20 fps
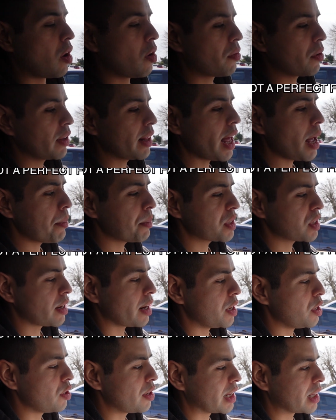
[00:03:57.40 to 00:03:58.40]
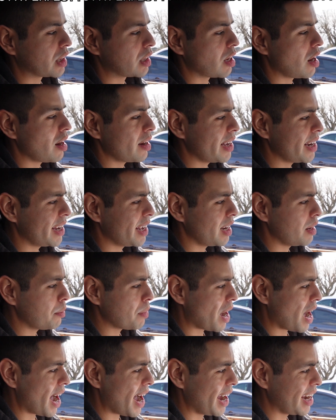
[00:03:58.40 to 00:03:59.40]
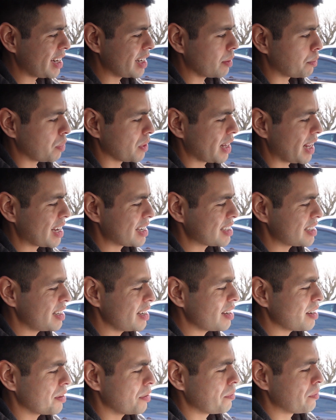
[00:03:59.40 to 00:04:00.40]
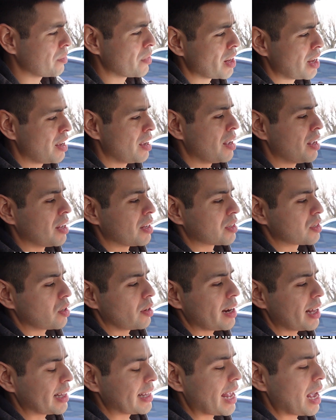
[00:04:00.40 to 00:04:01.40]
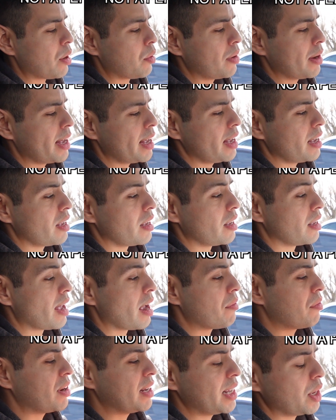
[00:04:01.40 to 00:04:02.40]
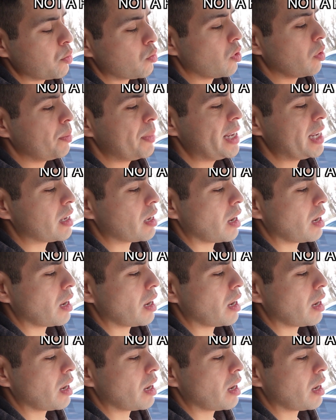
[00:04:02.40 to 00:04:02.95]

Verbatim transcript: overlap so that you could tuck it in behind the plastic so that that way everything will be